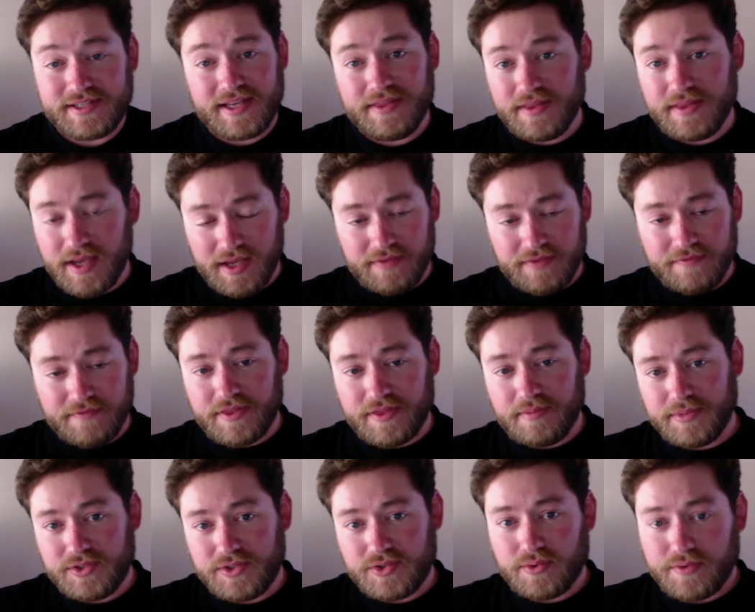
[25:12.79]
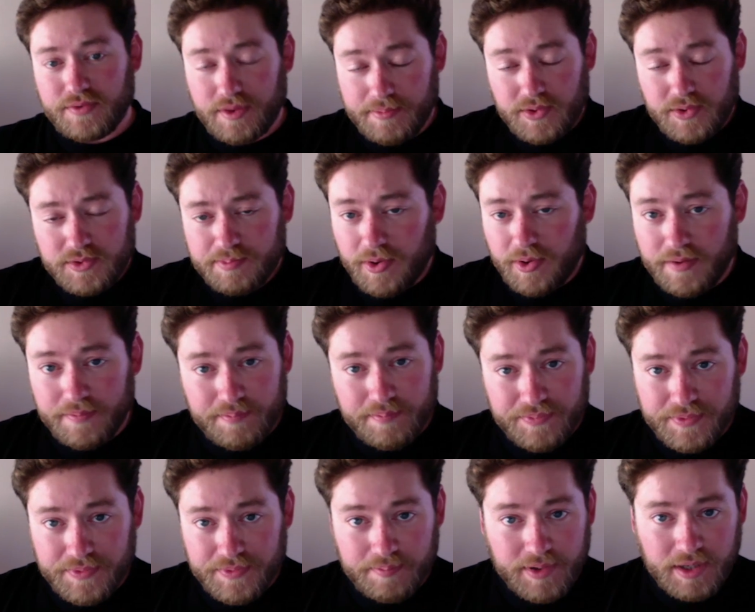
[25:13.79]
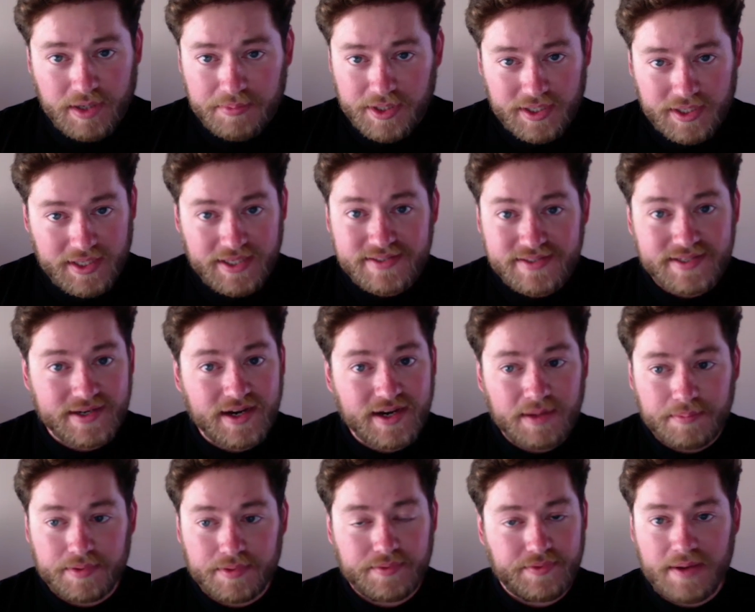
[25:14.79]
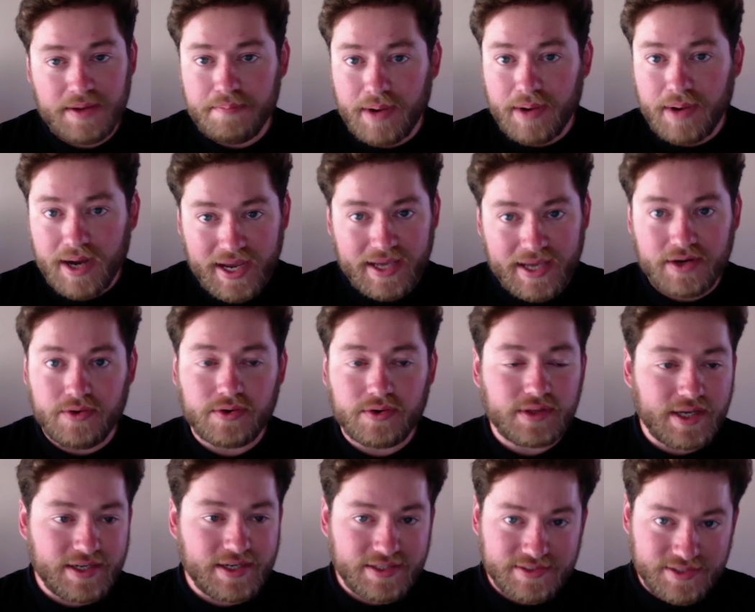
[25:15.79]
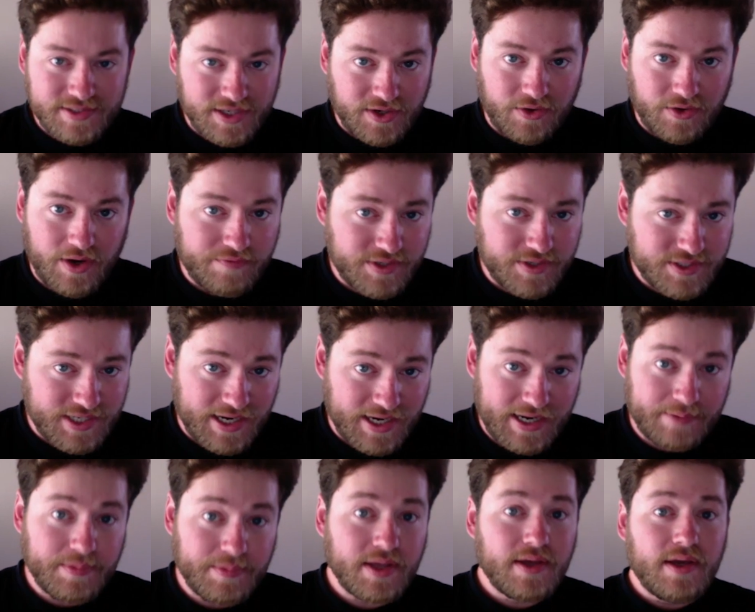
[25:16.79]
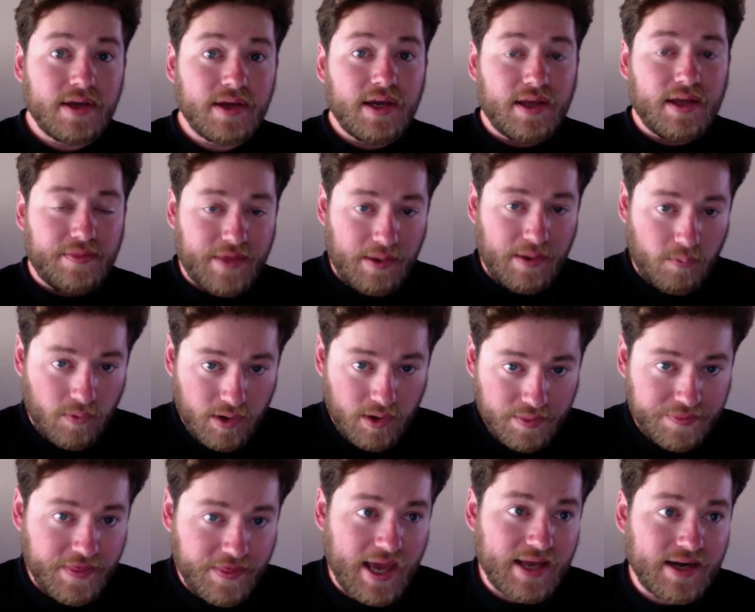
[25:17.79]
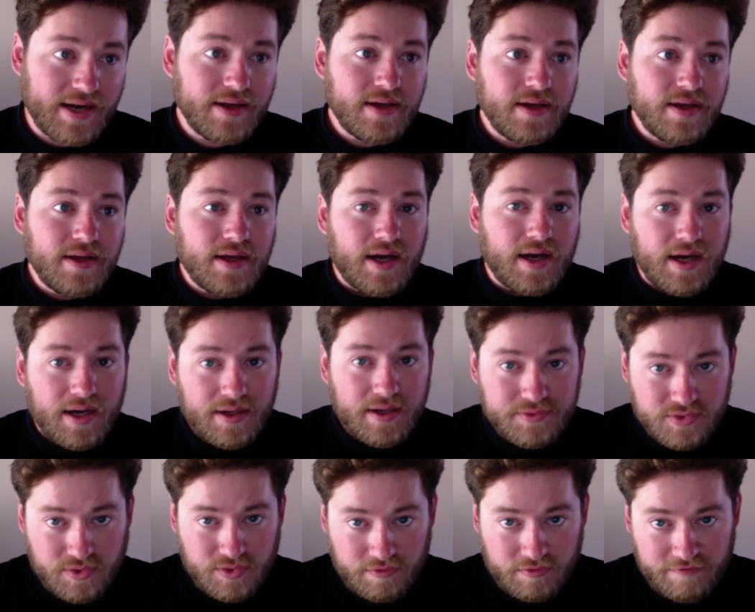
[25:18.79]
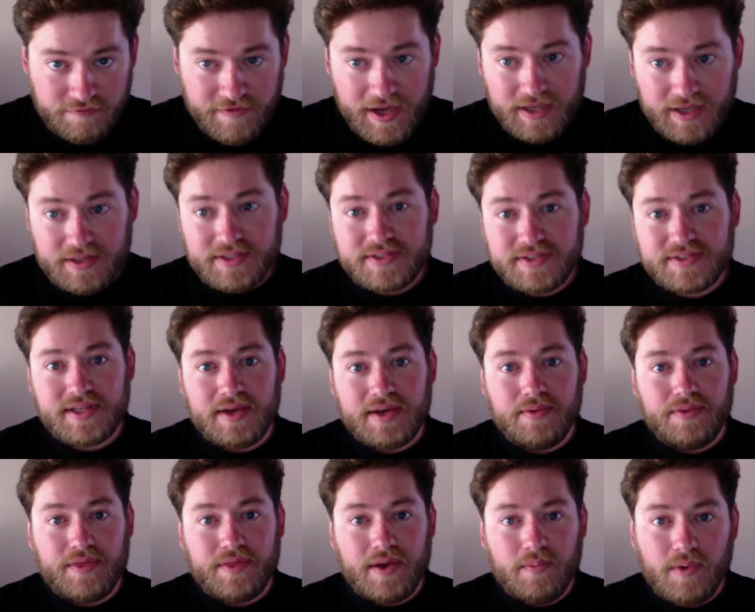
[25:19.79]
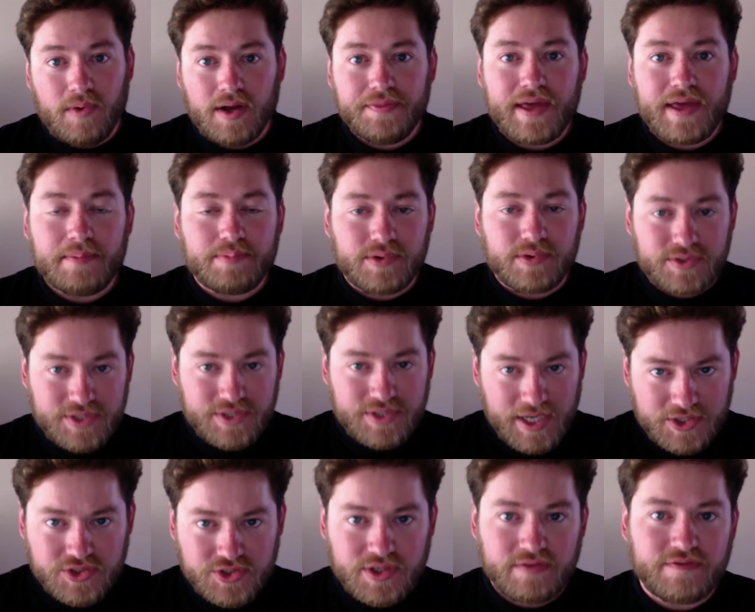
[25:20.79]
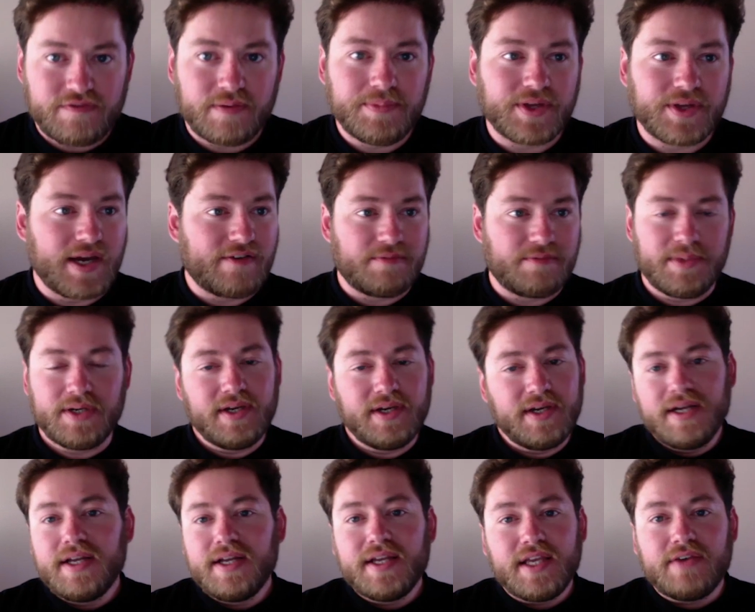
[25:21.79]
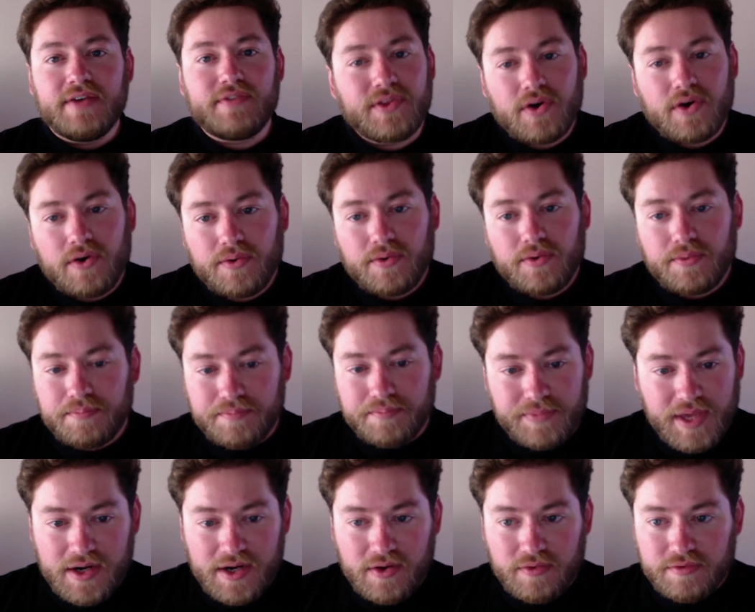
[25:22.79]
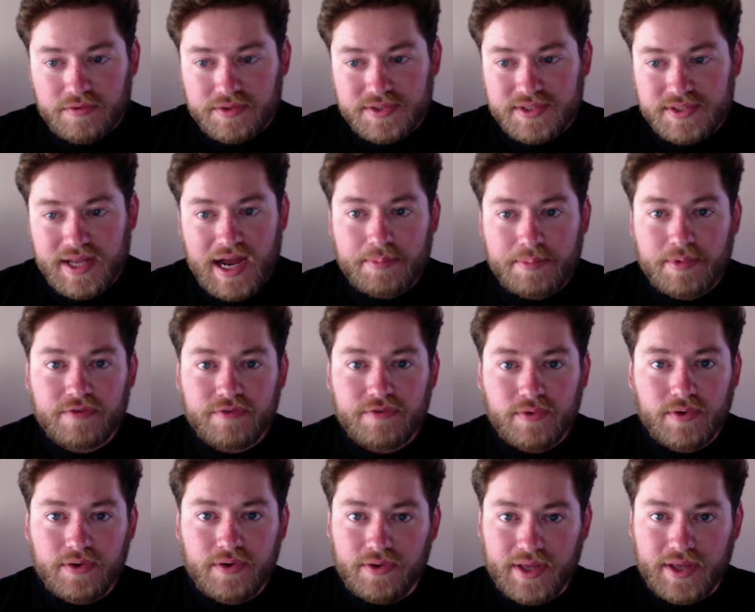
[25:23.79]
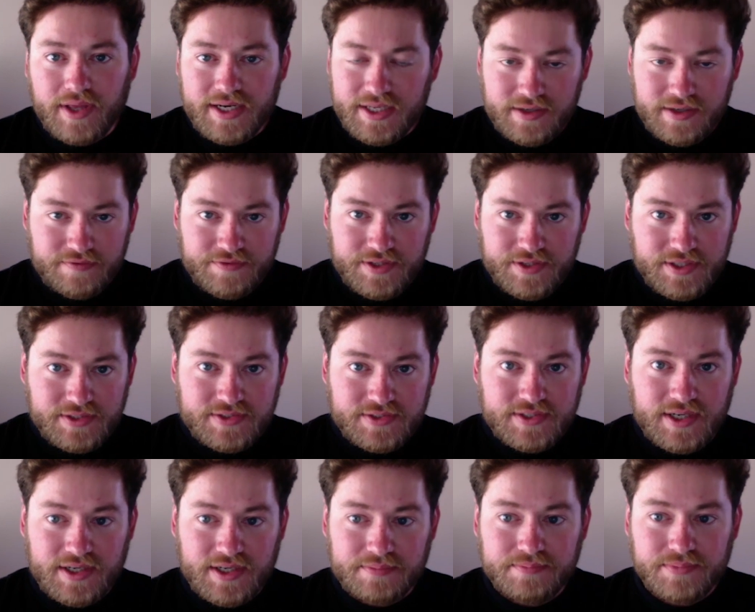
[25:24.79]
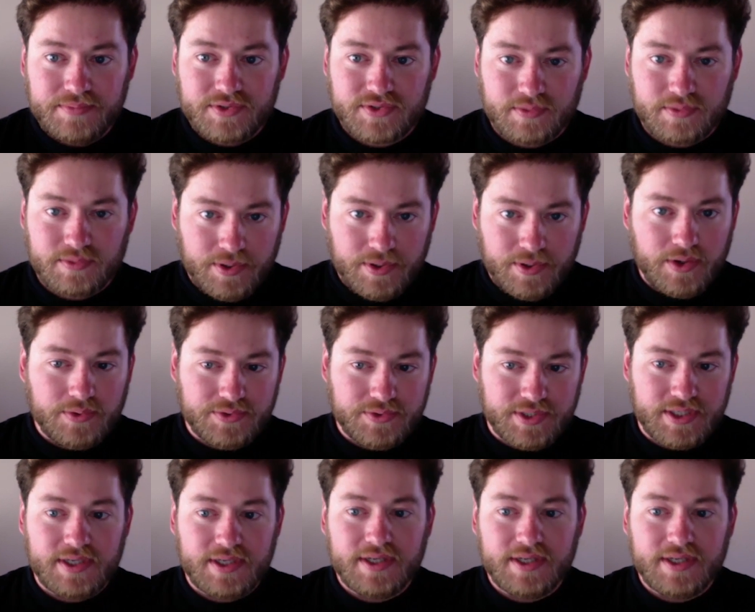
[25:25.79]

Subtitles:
And for the most part, the public eats it up. They buy it hook, line, and sinker every time, and they want that surveillance. They want that protection from the government, even though they don't stop or foil any of these supposed